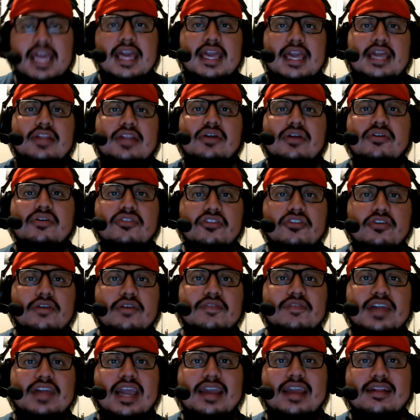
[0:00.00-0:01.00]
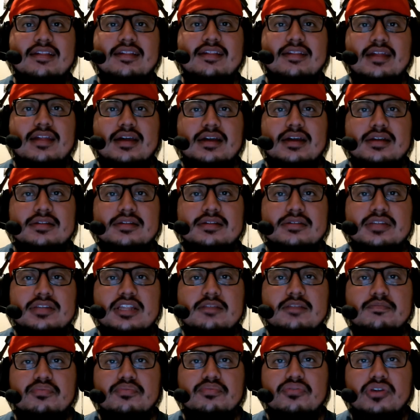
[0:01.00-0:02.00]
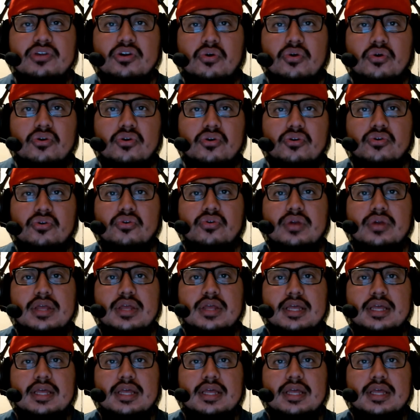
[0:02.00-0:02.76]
And also, if you guys didn't pre-order